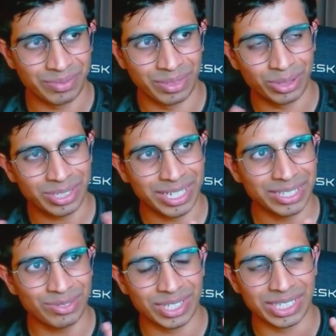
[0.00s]
those
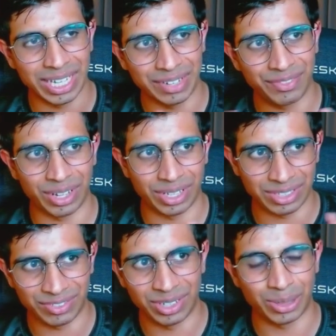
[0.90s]
kinds of design
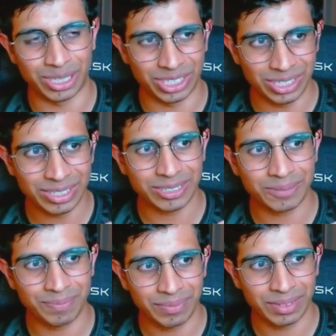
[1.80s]
philosophy
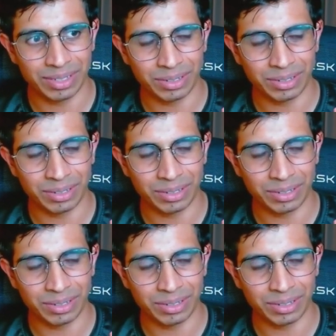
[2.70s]
questions